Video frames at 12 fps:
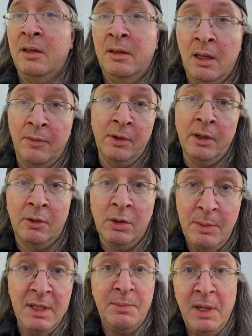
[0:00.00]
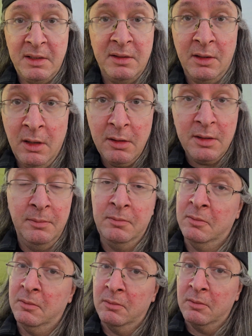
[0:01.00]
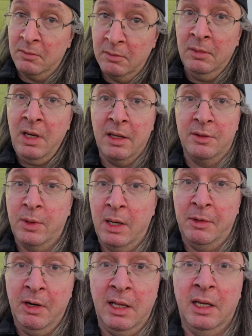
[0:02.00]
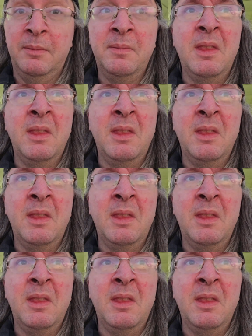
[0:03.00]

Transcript: Now, if you're into creamy, spicy cigars, yeah, it's right up your alley.